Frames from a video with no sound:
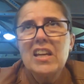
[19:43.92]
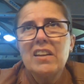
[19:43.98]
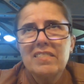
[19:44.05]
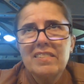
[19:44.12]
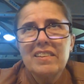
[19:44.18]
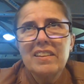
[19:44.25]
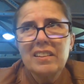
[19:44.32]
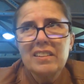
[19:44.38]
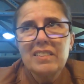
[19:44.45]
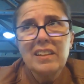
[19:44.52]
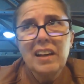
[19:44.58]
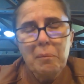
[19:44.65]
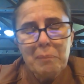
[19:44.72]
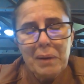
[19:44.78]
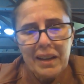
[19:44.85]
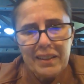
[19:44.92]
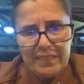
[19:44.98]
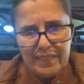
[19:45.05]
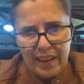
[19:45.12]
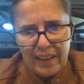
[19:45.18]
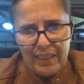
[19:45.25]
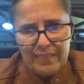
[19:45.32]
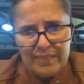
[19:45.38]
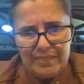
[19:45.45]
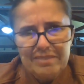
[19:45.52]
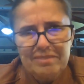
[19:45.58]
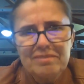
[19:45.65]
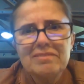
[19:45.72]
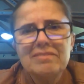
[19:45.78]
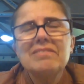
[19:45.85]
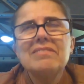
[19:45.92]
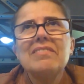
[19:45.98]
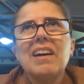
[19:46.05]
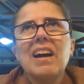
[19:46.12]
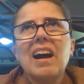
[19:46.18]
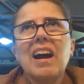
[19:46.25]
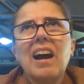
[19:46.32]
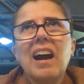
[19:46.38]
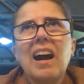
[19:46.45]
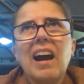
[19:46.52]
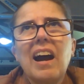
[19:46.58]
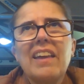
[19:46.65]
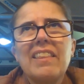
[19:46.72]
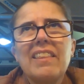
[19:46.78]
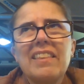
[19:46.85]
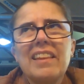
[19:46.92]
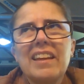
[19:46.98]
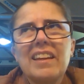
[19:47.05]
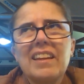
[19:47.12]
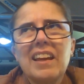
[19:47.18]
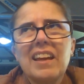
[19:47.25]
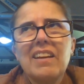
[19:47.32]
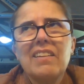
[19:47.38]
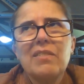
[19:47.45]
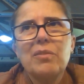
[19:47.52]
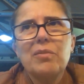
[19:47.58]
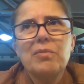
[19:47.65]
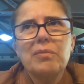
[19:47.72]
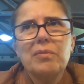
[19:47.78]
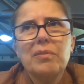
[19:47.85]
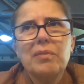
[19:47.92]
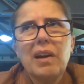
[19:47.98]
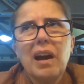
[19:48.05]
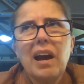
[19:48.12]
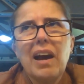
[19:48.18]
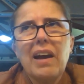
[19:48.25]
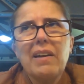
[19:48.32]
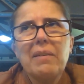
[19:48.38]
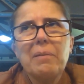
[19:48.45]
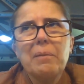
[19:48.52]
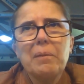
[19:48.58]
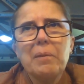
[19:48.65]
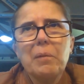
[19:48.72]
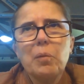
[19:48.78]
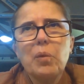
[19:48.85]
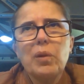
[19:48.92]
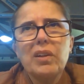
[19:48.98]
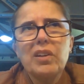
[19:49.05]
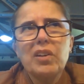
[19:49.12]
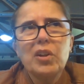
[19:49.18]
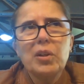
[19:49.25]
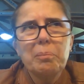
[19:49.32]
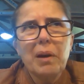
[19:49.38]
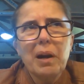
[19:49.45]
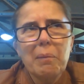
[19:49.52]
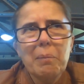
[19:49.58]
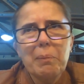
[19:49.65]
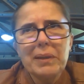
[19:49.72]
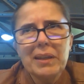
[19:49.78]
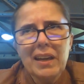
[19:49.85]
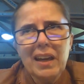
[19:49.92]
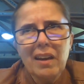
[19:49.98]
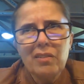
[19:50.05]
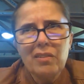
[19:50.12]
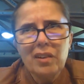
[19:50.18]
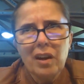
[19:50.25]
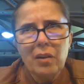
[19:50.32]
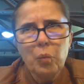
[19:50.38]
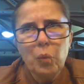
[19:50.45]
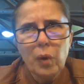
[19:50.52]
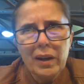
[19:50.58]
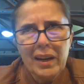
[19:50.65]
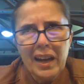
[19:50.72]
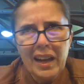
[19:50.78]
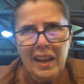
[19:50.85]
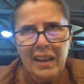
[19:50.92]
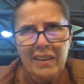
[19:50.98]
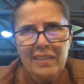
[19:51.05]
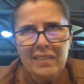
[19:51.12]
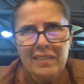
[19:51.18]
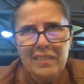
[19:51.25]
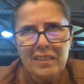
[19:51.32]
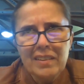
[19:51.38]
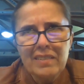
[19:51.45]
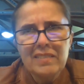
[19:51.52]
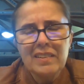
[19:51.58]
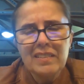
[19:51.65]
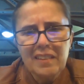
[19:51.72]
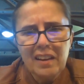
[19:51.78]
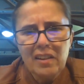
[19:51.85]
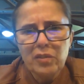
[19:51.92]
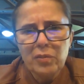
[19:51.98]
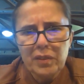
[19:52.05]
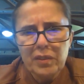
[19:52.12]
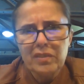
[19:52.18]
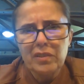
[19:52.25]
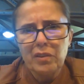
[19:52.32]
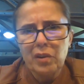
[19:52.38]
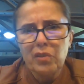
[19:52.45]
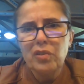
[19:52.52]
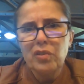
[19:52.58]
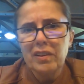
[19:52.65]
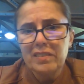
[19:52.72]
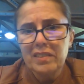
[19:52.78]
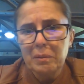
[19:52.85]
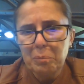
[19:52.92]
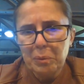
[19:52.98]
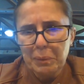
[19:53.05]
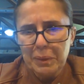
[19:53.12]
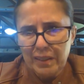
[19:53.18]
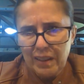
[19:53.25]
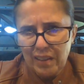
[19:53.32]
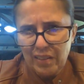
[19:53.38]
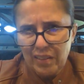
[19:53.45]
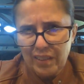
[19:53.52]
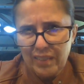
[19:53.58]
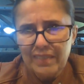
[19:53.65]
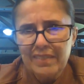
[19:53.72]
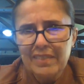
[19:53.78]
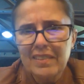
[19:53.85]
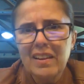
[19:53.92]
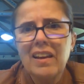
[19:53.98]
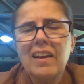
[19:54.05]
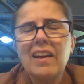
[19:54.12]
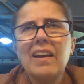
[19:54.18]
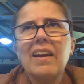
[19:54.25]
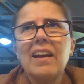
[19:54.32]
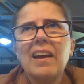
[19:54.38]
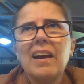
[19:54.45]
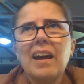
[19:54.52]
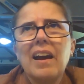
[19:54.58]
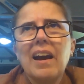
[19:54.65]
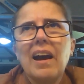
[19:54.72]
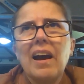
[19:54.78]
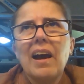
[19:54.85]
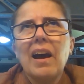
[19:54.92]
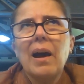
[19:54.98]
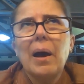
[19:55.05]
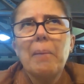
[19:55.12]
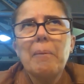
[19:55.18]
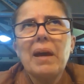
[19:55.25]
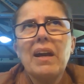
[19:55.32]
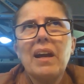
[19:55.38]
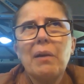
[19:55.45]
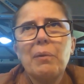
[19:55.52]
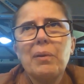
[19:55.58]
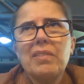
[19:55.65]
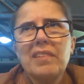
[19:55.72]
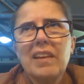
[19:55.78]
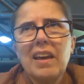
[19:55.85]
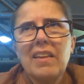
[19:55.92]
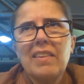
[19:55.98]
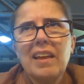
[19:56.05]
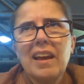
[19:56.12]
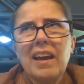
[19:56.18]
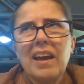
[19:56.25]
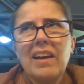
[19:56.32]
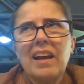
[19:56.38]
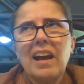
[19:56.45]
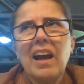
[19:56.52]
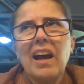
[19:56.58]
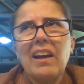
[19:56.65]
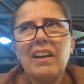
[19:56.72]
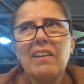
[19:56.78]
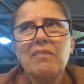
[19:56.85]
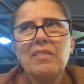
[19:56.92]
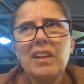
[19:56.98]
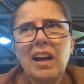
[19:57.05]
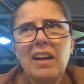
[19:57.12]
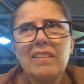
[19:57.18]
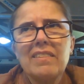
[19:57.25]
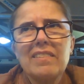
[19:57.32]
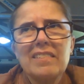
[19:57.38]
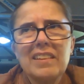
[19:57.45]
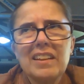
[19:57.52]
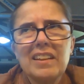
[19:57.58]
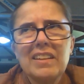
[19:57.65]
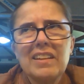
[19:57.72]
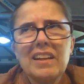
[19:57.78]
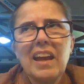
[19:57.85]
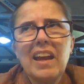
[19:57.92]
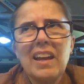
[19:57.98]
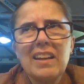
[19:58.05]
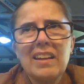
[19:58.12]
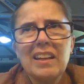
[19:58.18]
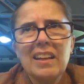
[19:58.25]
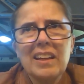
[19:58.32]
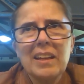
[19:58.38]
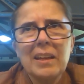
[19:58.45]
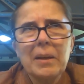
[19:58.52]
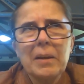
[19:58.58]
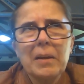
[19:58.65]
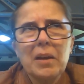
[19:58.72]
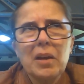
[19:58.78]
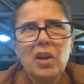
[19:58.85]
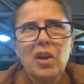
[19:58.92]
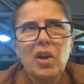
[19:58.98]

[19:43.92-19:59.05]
It is still a mindset. I think it is, could probably count on one hand successful zero trust implementations. And I would say that I have not seen any